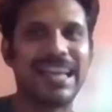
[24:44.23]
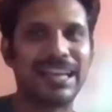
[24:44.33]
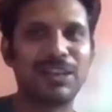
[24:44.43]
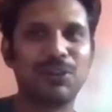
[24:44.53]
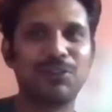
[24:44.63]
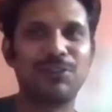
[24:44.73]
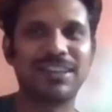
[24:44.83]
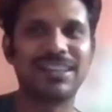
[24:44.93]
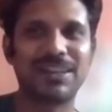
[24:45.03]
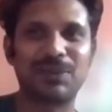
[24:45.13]
thanking you
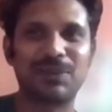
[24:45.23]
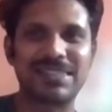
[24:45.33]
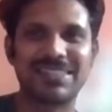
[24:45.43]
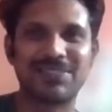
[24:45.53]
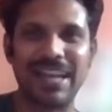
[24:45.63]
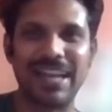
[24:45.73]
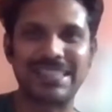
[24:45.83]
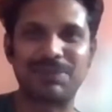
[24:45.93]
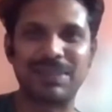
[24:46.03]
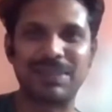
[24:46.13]
for the request, for
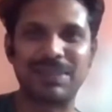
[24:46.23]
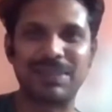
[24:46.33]
accepting the